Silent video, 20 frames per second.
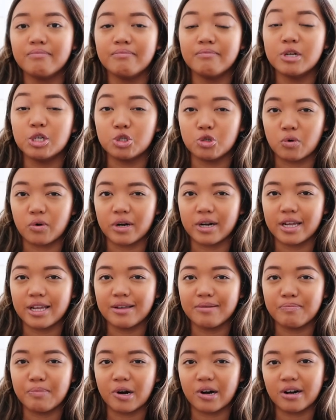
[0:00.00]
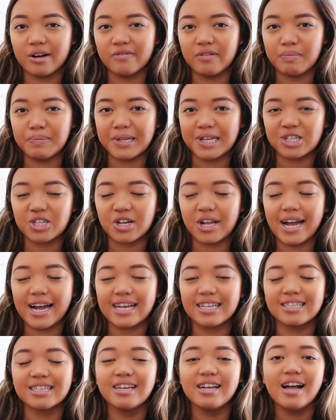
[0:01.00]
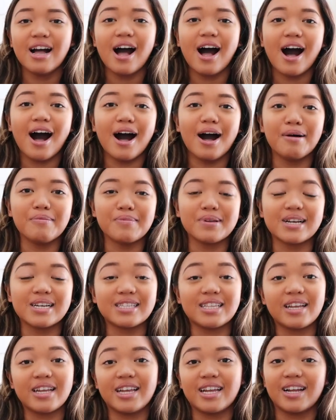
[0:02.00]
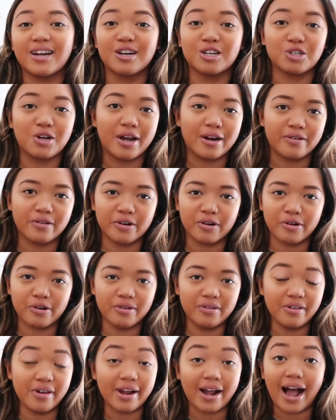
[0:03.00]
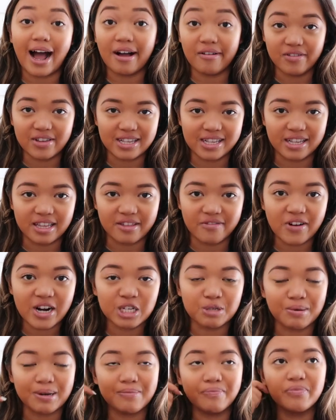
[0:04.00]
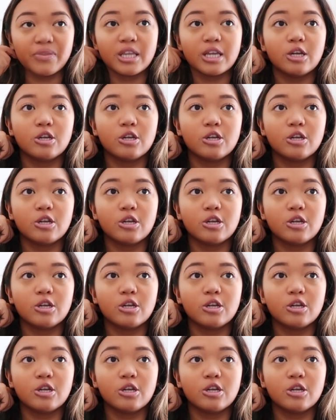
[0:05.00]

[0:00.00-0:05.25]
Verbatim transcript: majority part of a pledge class um, because they are trying to recruit like obviously the freshmen.